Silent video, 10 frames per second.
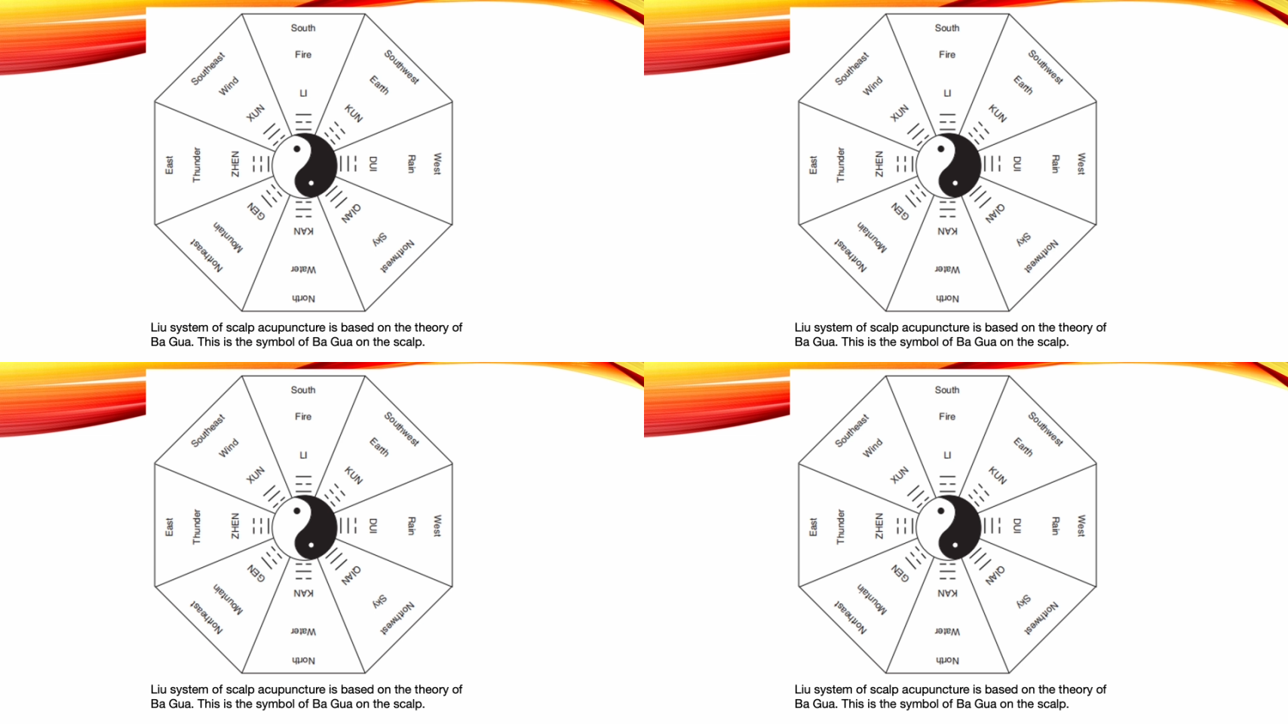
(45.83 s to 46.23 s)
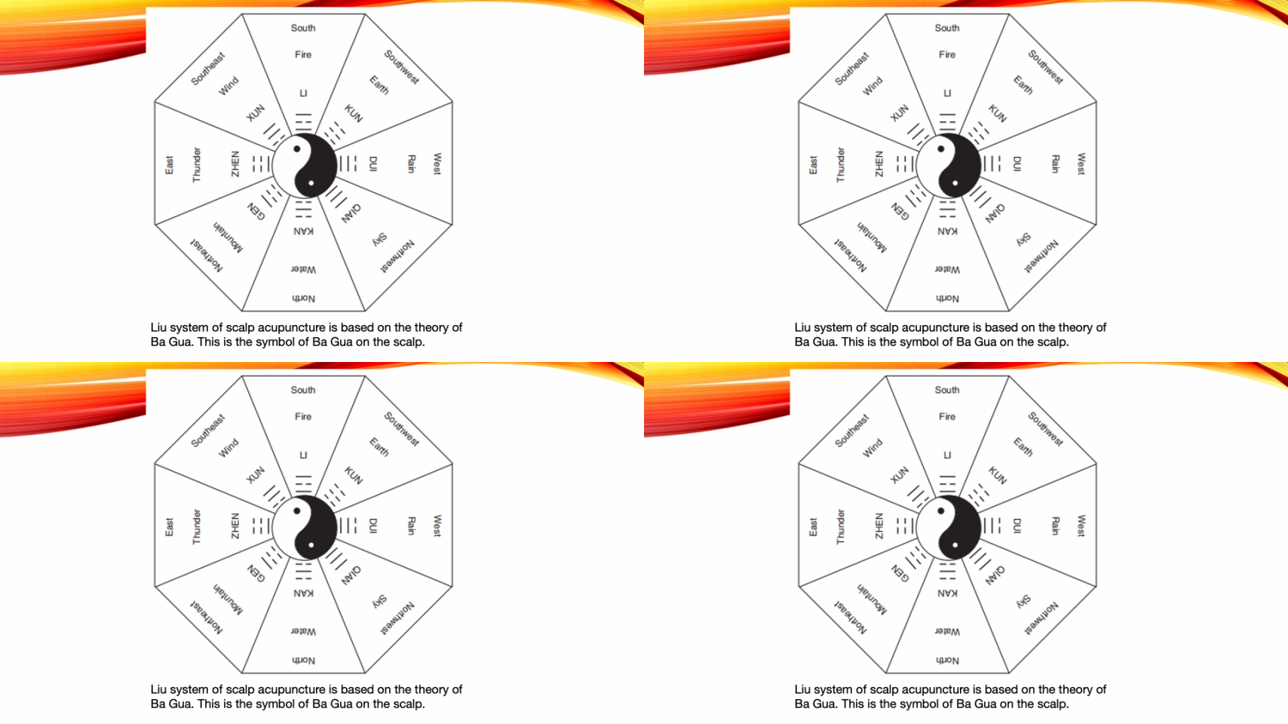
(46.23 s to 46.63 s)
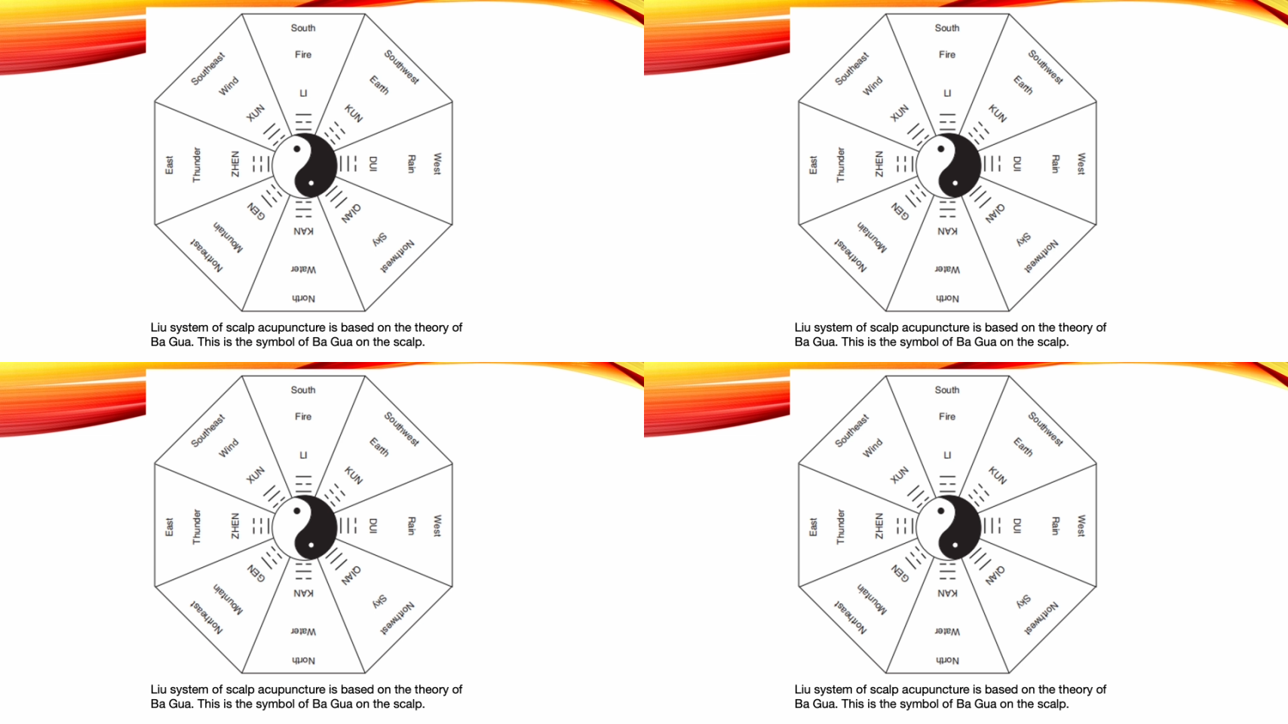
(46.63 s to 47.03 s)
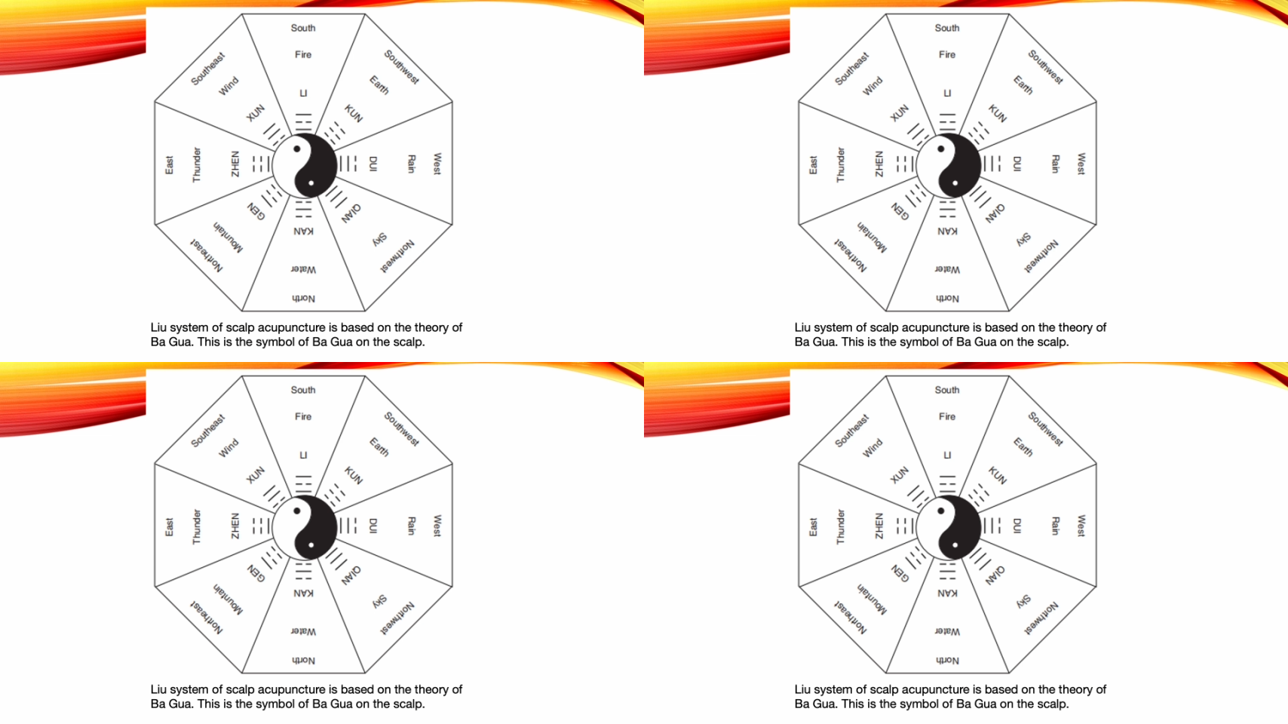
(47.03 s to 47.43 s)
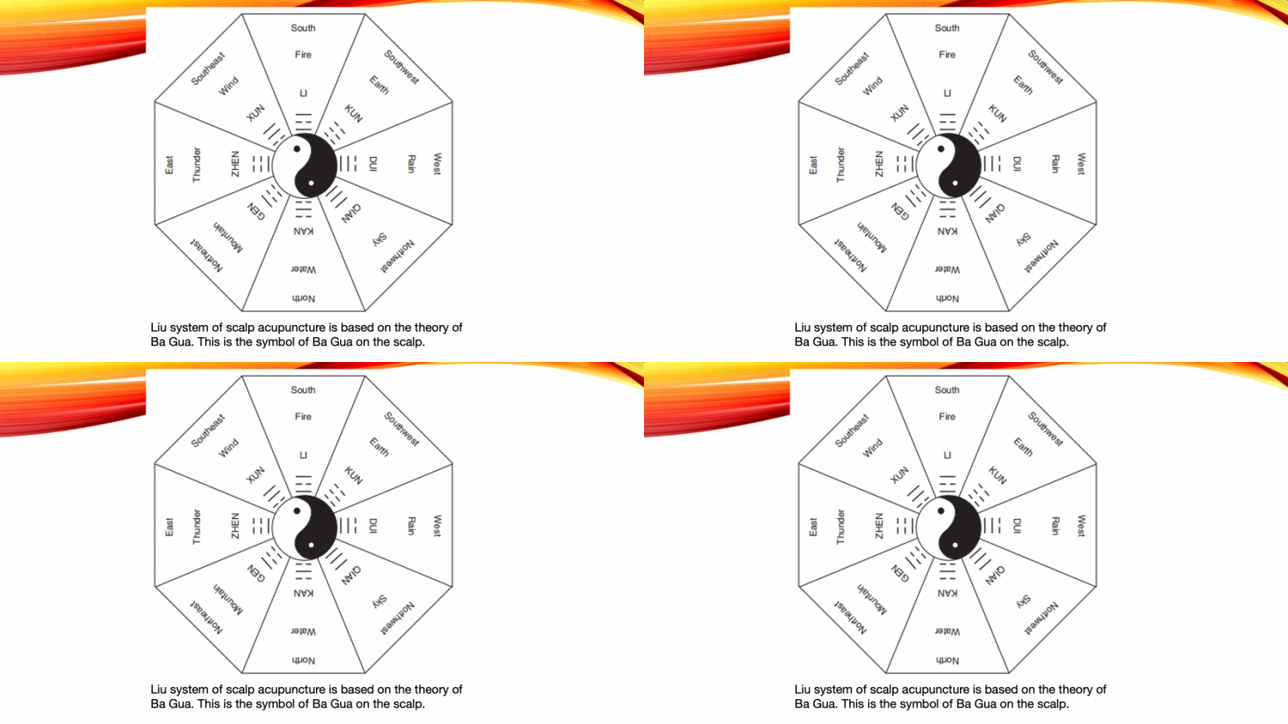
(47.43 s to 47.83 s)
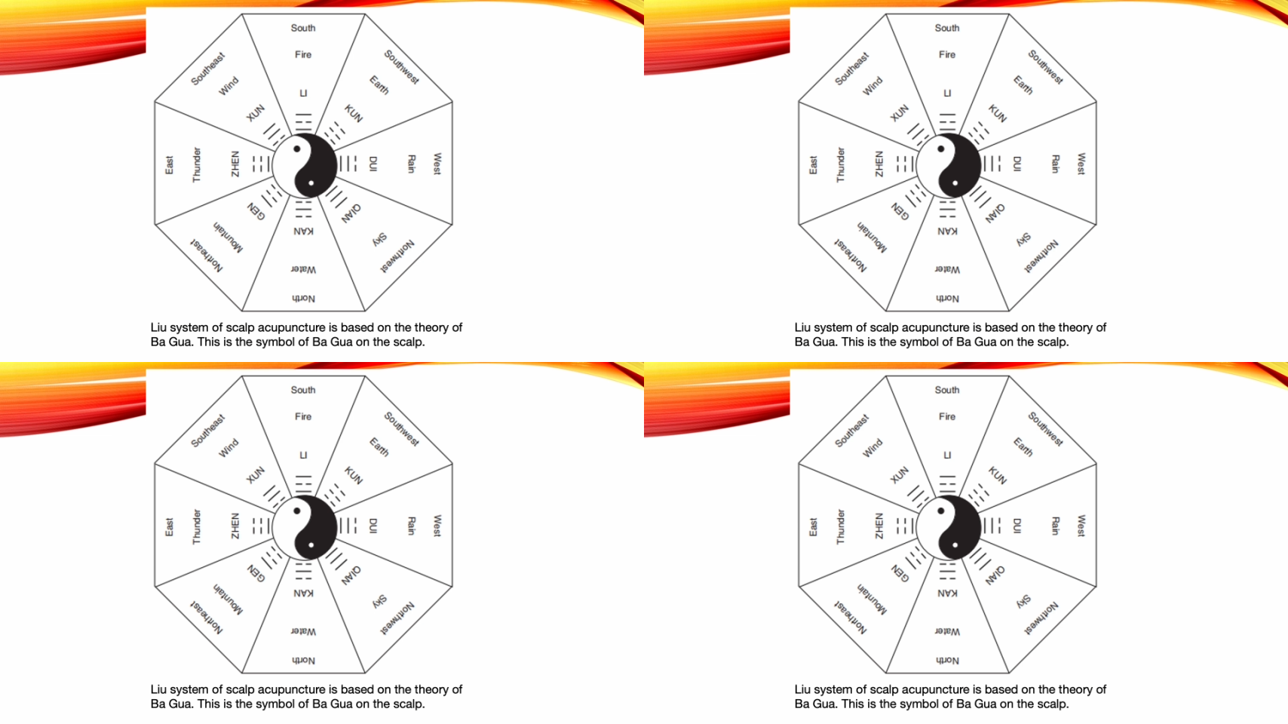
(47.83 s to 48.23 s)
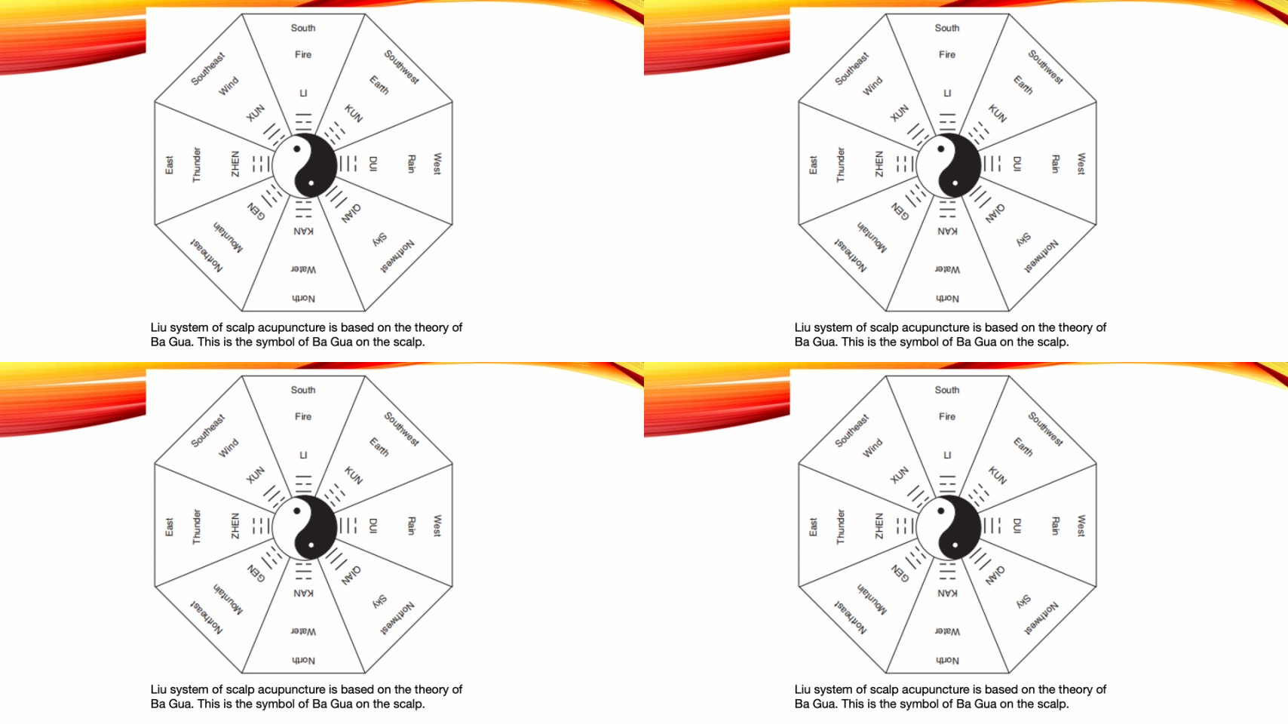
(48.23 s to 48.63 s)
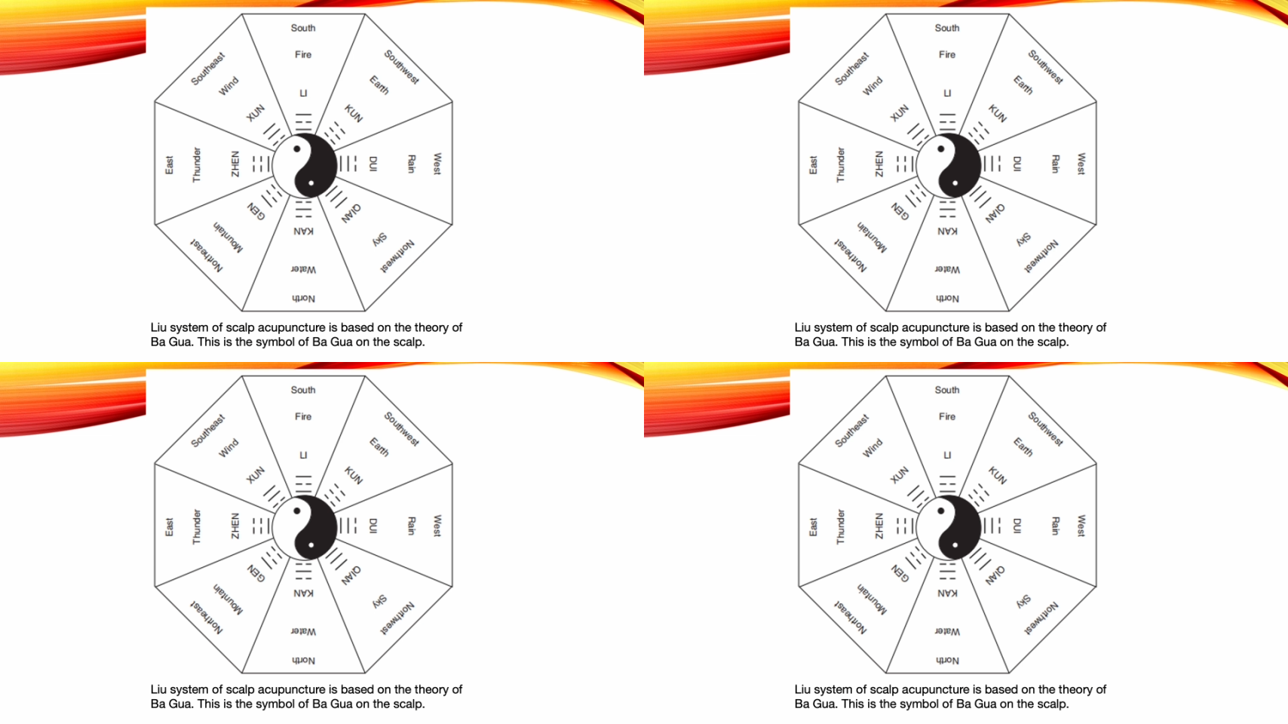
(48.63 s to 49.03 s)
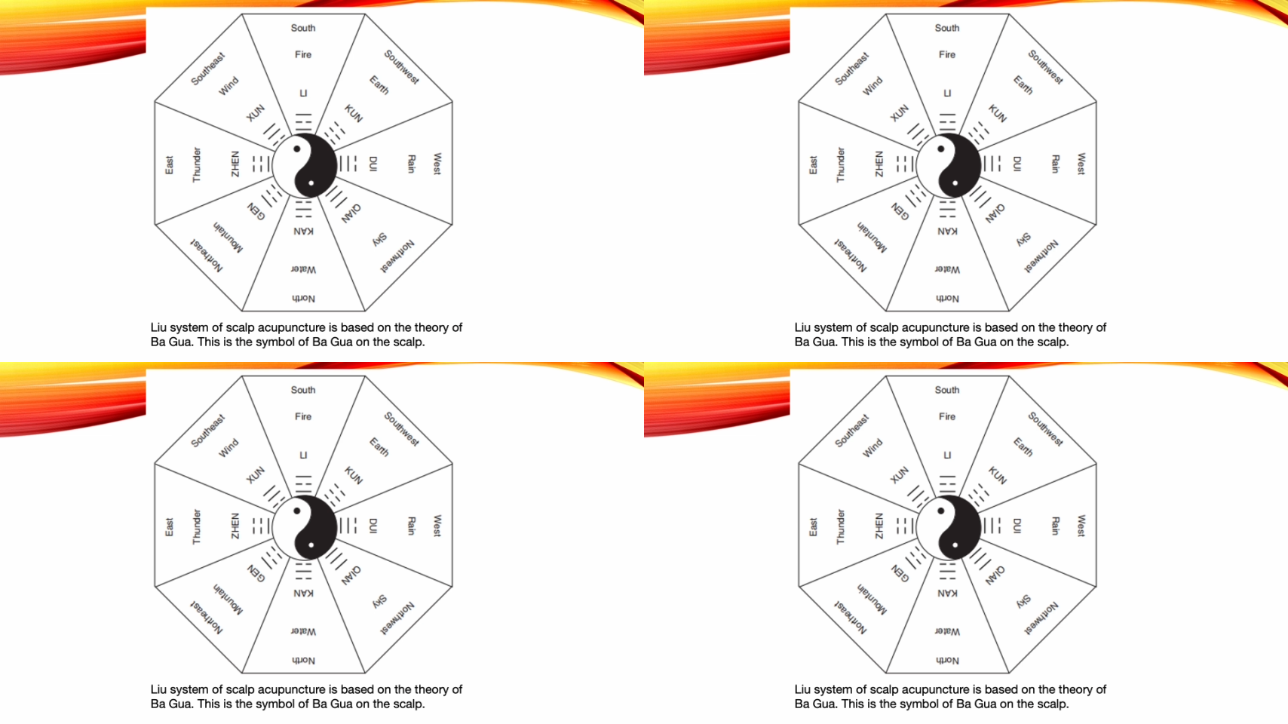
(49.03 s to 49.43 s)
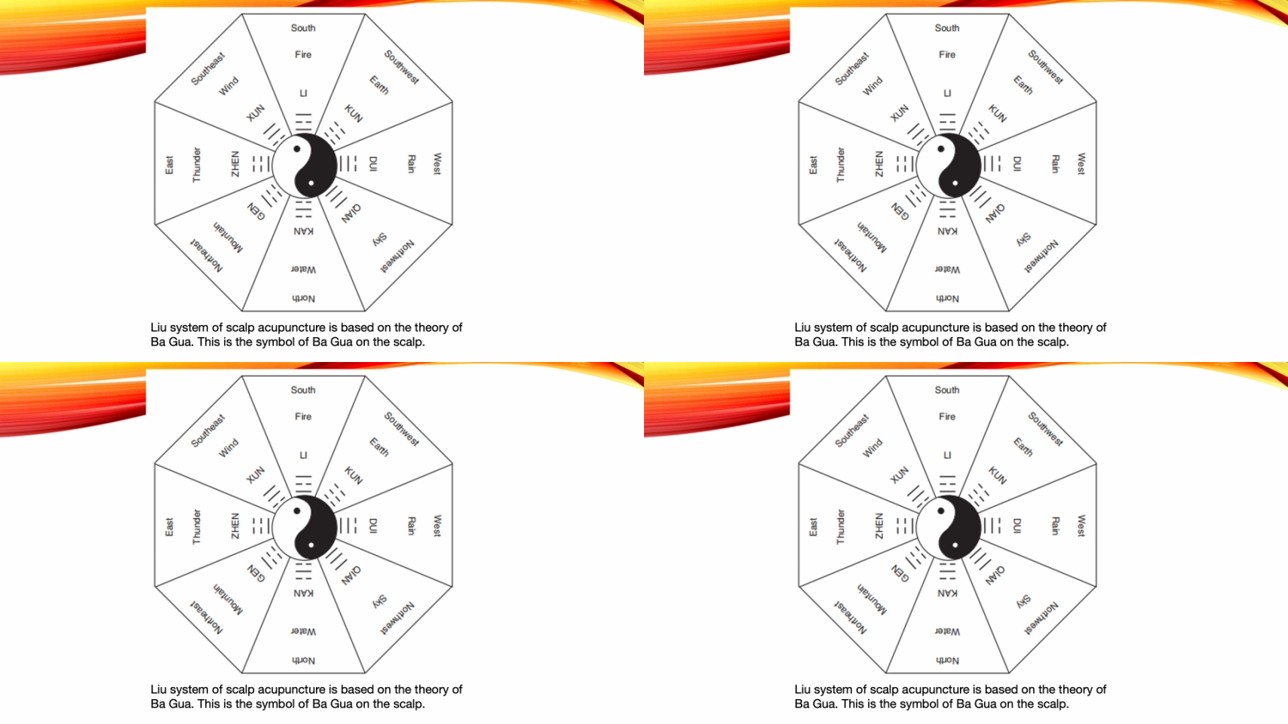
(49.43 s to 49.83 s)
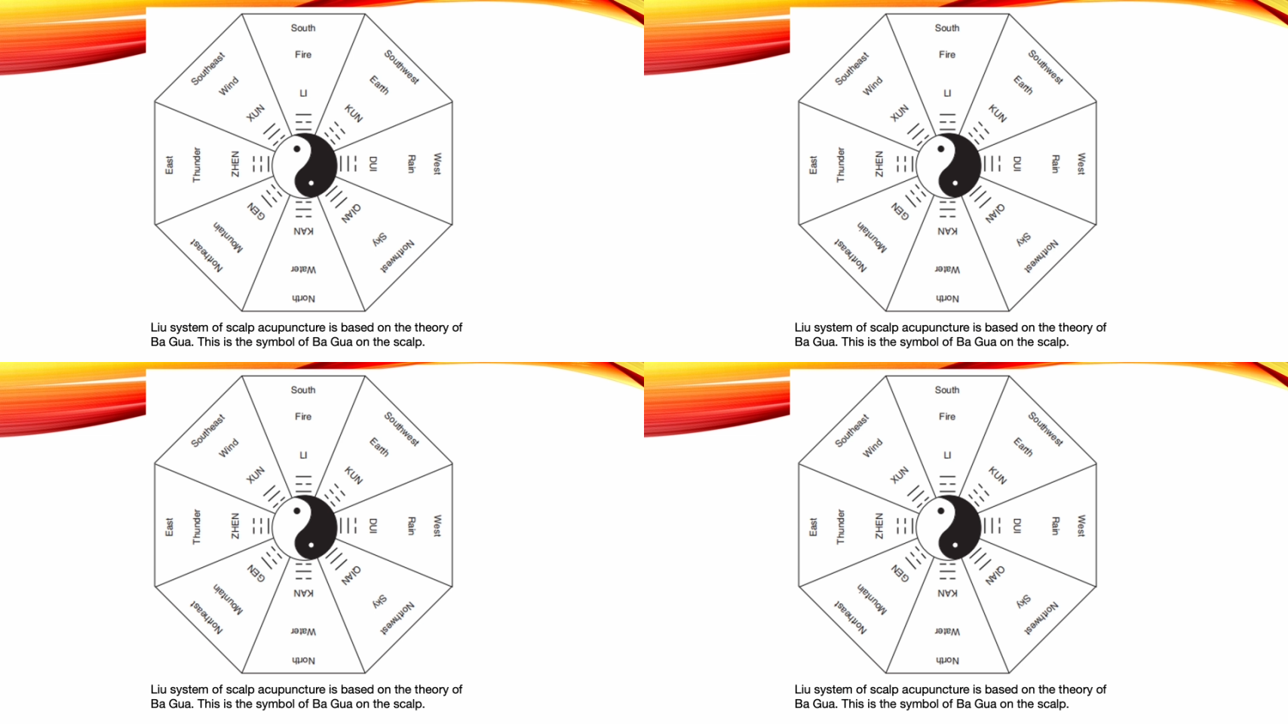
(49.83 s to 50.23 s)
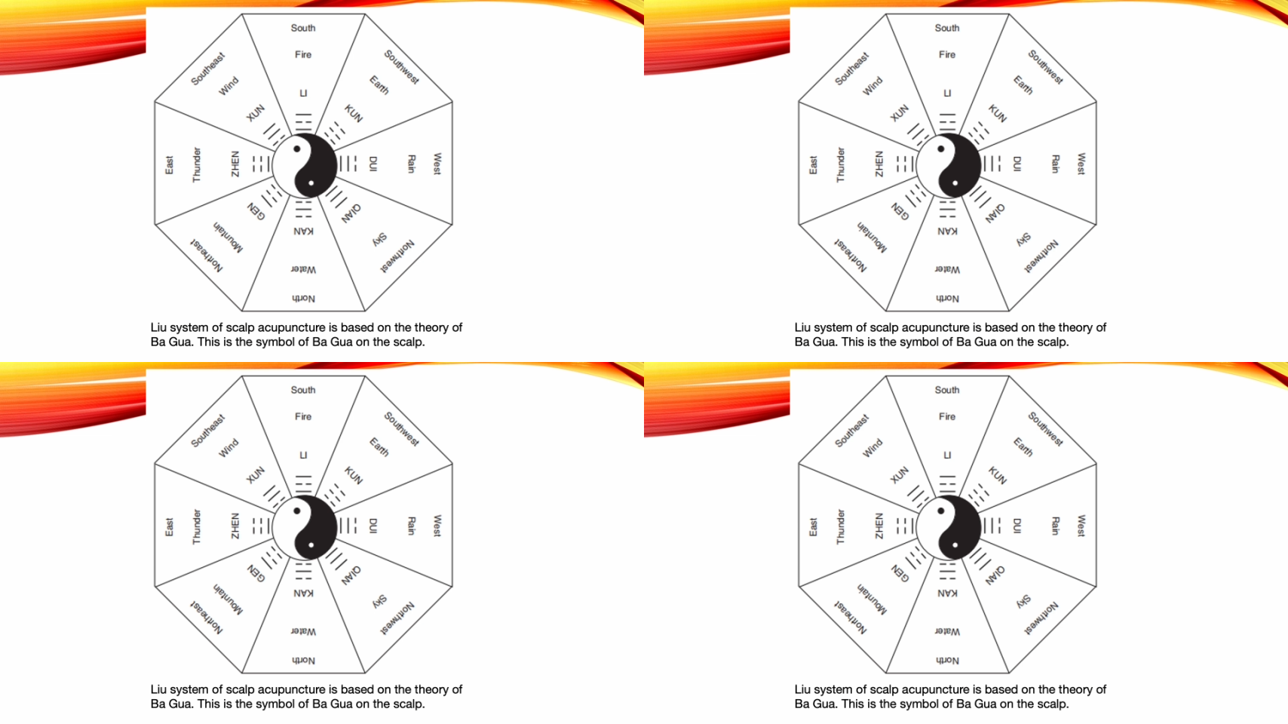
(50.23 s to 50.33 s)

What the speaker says: Nobody's mouth can be seen.